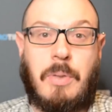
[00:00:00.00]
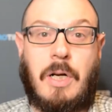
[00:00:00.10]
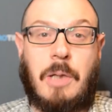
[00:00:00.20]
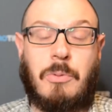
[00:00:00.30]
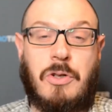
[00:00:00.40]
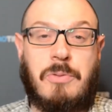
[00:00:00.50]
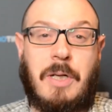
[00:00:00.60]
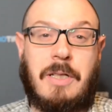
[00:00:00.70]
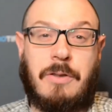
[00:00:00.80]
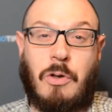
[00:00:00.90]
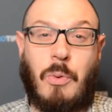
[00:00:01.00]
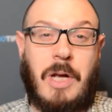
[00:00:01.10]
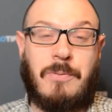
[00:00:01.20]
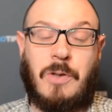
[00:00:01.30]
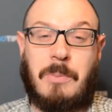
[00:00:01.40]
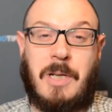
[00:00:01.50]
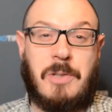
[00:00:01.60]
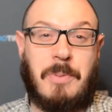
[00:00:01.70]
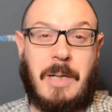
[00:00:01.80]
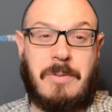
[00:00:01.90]
Palermo as well, their away form has
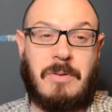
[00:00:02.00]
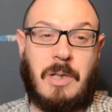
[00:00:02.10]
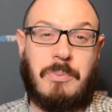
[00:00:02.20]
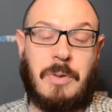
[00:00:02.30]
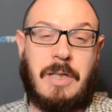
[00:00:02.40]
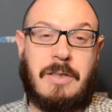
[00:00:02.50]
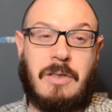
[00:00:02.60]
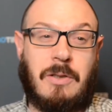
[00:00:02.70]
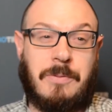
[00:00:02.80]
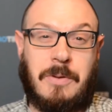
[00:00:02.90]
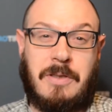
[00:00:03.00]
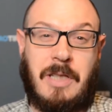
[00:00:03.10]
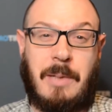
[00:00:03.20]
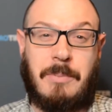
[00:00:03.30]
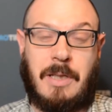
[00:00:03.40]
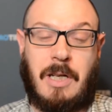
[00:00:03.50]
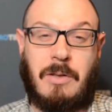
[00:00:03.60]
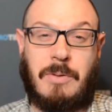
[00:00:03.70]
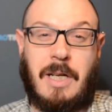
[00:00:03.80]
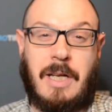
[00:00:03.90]
been absolutely brilliant. You know, for a team that got
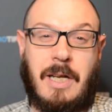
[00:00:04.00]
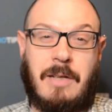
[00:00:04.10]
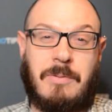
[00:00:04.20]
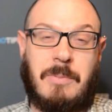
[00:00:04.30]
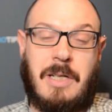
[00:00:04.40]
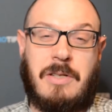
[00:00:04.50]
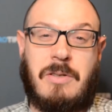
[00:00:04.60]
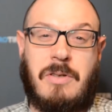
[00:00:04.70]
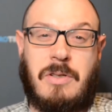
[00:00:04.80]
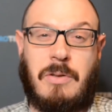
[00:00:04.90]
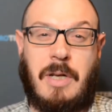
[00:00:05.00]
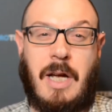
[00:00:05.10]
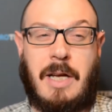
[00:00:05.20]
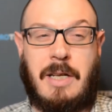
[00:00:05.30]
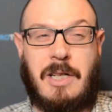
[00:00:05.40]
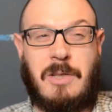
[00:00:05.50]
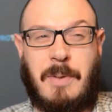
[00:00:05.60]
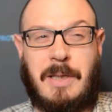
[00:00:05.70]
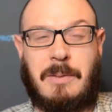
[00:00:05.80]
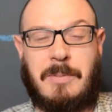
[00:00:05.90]
relegated from last year's Serie A, you'd
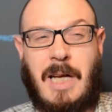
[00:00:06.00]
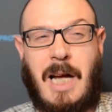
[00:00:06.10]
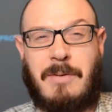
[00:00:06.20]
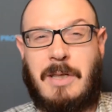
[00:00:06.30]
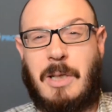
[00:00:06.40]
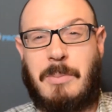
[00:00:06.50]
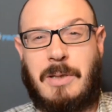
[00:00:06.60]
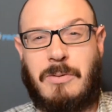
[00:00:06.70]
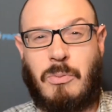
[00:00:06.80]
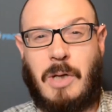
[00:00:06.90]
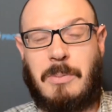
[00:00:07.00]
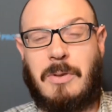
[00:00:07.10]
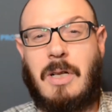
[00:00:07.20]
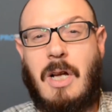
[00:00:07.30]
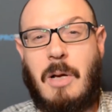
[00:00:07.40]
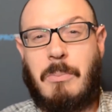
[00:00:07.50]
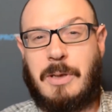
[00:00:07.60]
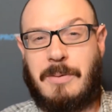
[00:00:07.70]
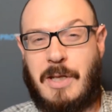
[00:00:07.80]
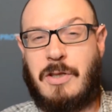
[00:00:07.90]
expect them to have a little bit of a wobble, but
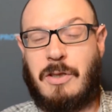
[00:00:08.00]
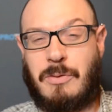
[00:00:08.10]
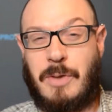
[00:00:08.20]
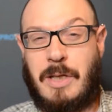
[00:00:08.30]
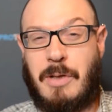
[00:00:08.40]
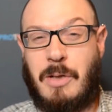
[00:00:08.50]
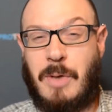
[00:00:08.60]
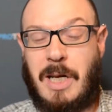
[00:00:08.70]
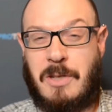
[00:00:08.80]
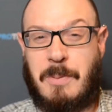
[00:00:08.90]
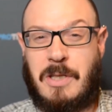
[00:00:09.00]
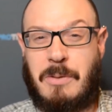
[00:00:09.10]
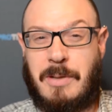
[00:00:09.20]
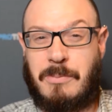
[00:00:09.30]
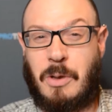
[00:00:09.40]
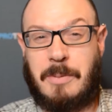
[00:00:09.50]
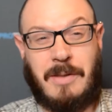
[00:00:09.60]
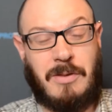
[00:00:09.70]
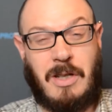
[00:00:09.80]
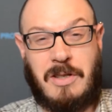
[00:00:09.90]
they've actually done really, really well, especially away from home. They
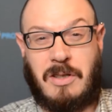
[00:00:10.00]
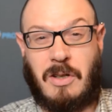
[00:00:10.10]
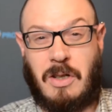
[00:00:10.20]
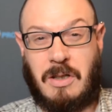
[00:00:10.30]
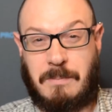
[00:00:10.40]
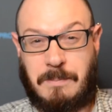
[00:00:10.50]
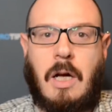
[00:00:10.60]
haven't lost at all.